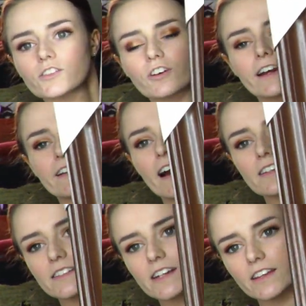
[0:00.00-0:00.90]
try
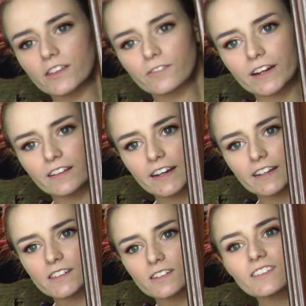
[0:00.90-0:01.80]
not to get the ring
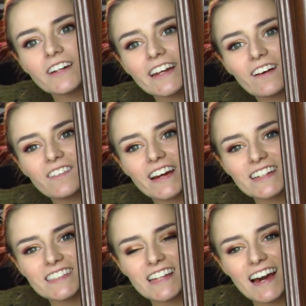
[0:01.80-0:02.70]
light. So look at how
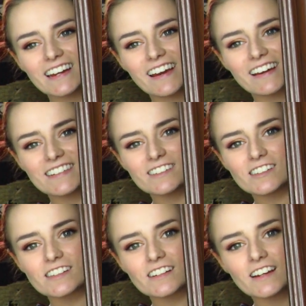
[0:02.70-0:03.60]
nice that is.